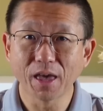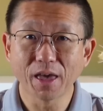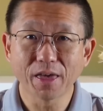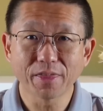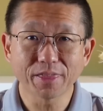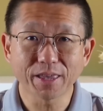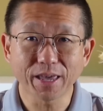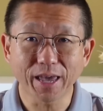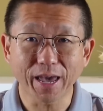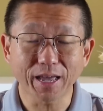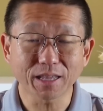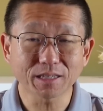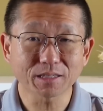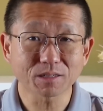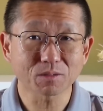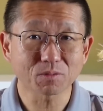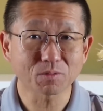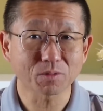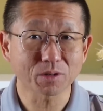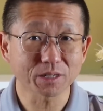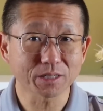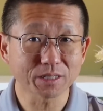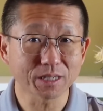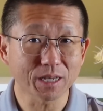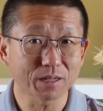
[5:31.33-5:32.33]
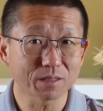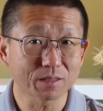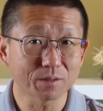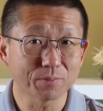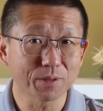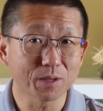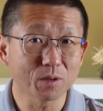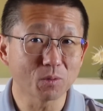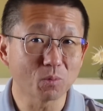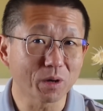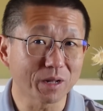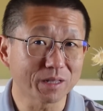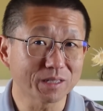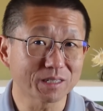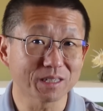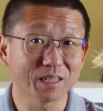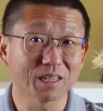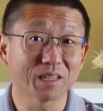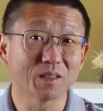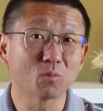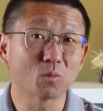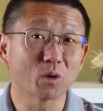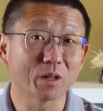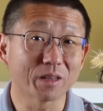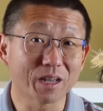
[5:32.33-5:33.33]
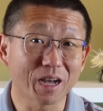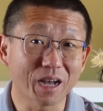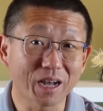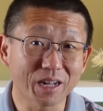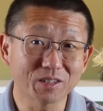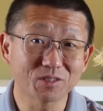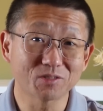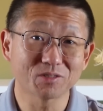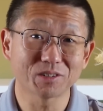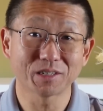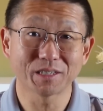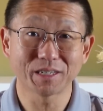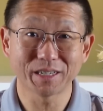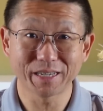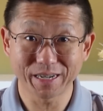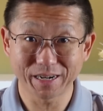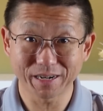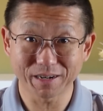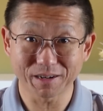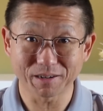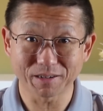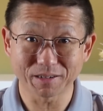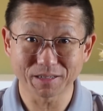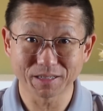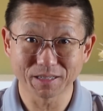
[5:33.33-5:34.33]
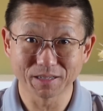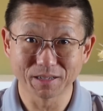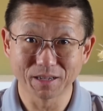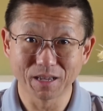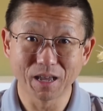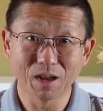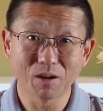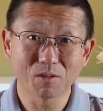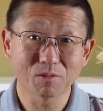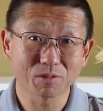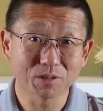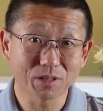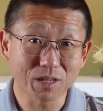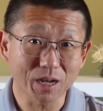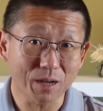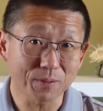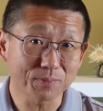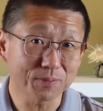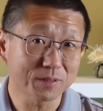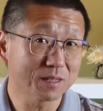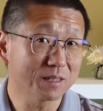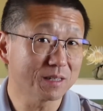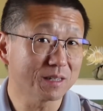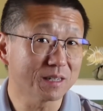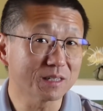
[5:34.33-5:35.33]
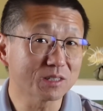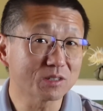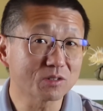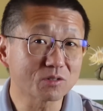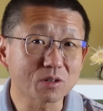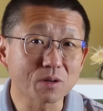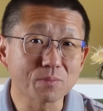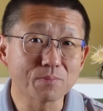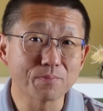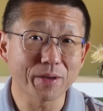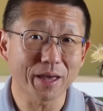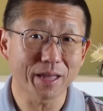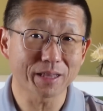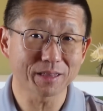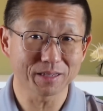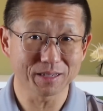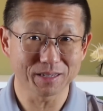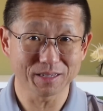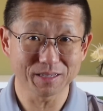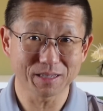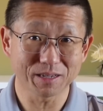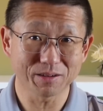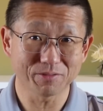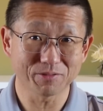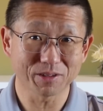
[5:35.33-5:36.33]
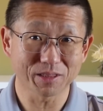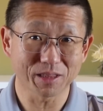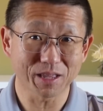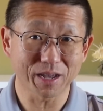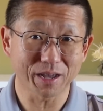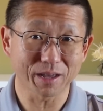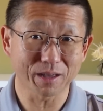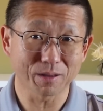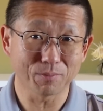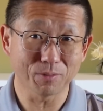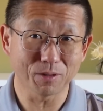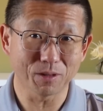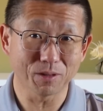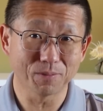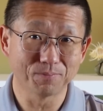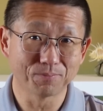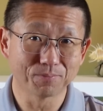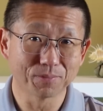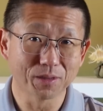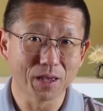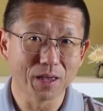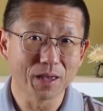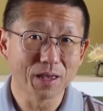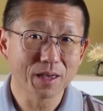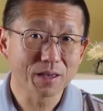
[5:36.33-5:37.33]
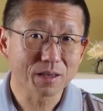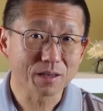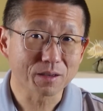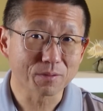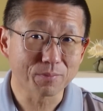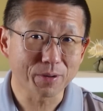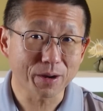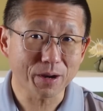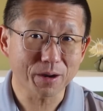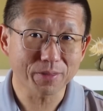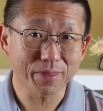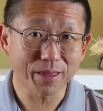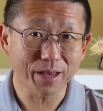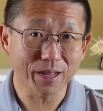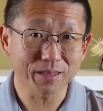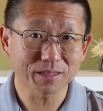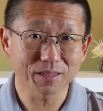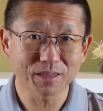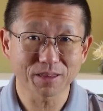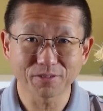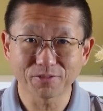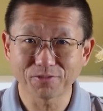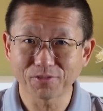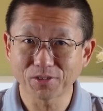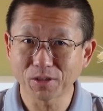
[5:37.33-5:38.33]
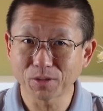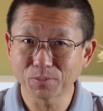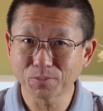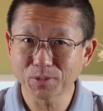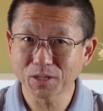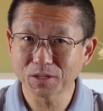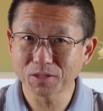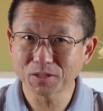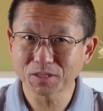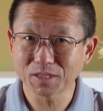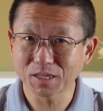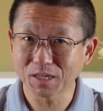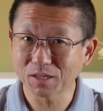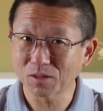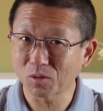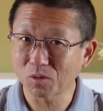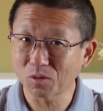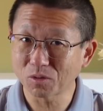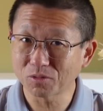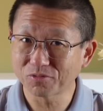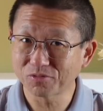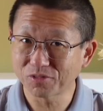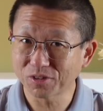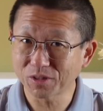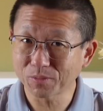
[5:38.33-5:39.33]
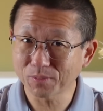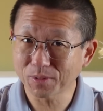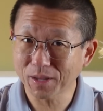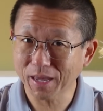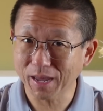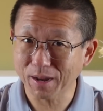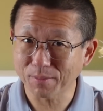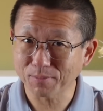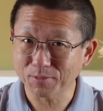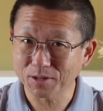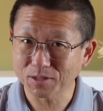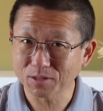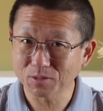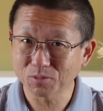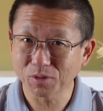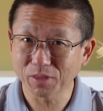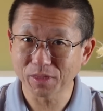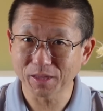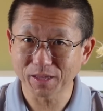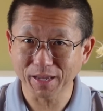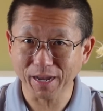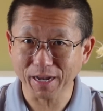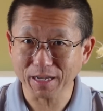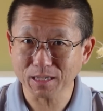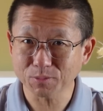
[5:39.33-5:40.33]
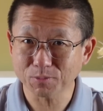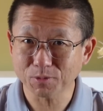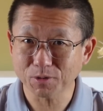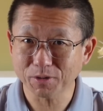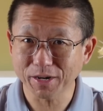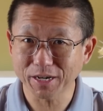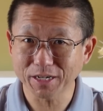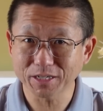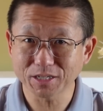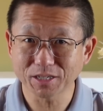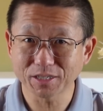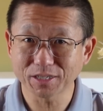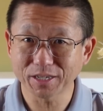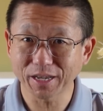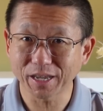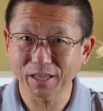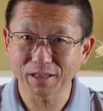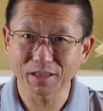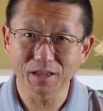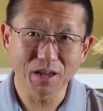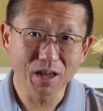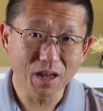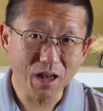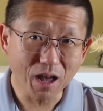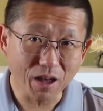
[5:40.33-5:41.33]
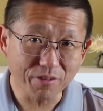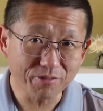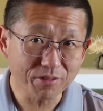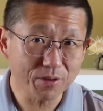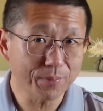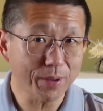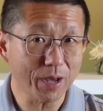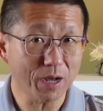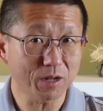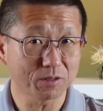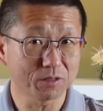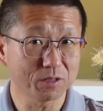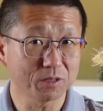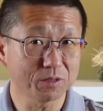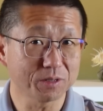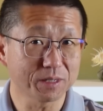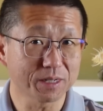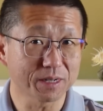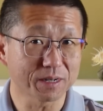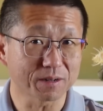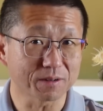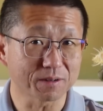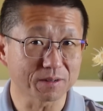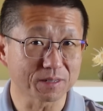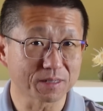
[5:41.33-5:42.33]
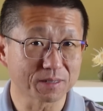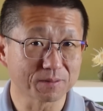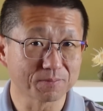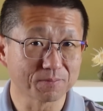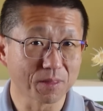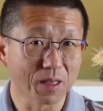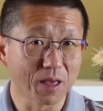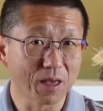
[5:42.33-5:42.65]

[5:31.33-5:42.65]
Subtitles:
The answer works out to be once in 100 years. Rhodopsin is tremendously reliable. Compare that to the film used in old film cameras with an expiration date of about 2 years.